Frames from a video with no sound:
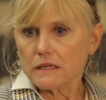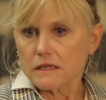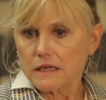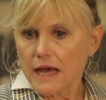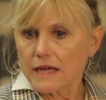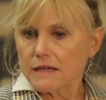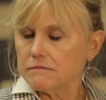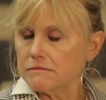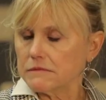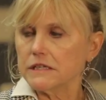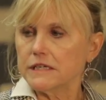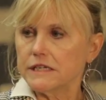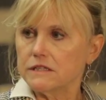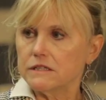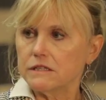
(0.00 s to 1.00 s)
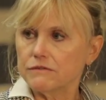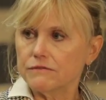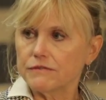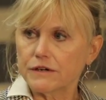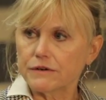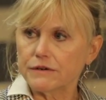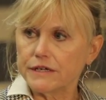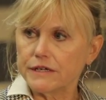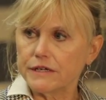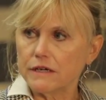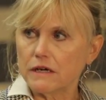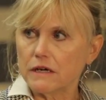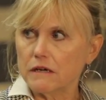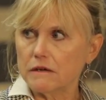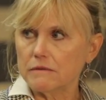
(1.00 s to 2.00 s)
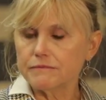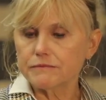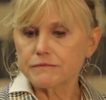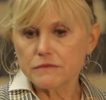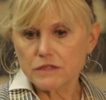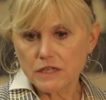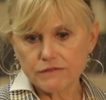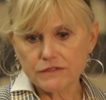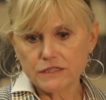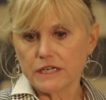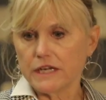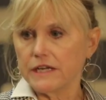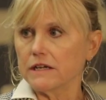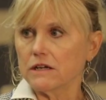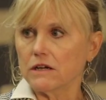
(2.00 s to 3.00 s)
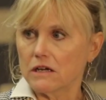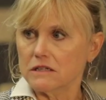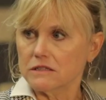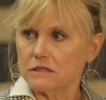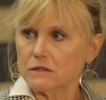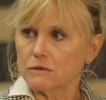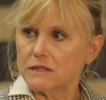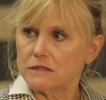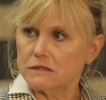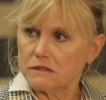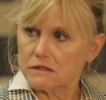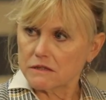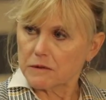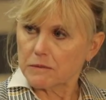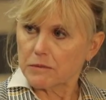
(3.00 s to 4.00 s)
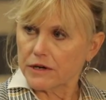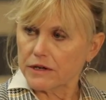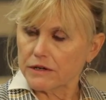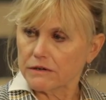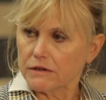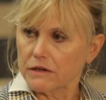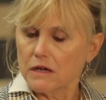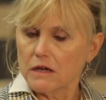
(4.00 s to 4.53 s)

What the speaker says: can lead to very devastating consequences in the brain.